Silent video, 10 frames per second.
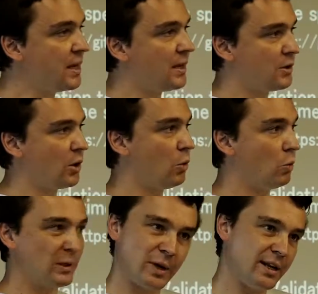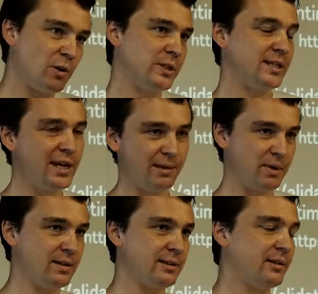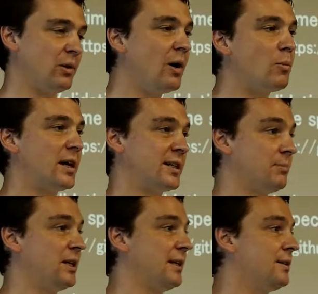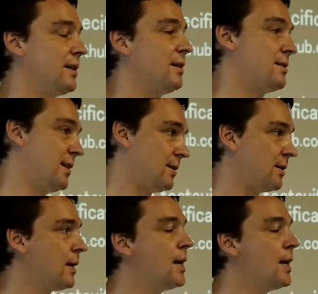So what we're now saying basically to our marketplace is this.